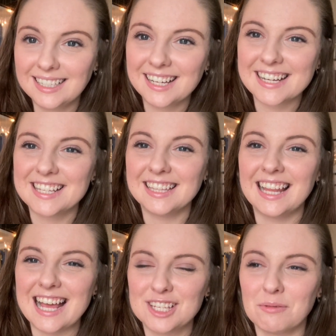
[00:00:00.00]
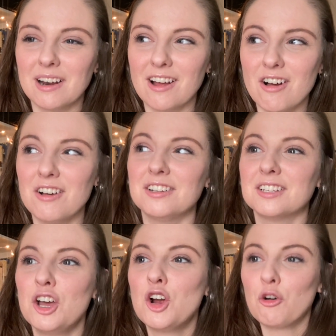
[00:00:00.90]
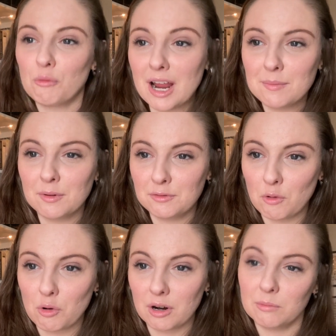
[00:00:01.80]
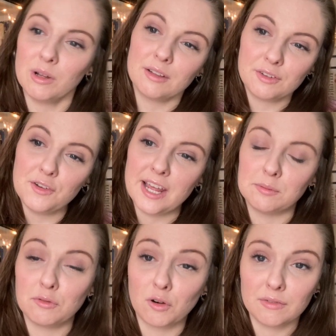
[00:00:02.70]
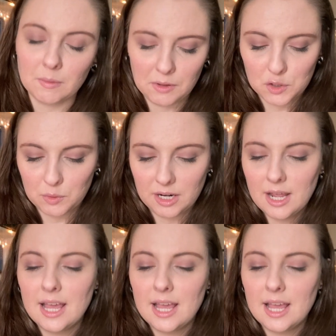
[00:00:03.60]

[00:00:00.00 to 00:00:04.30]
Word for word: because the last one I hauled right before, well, a few days before filming this one,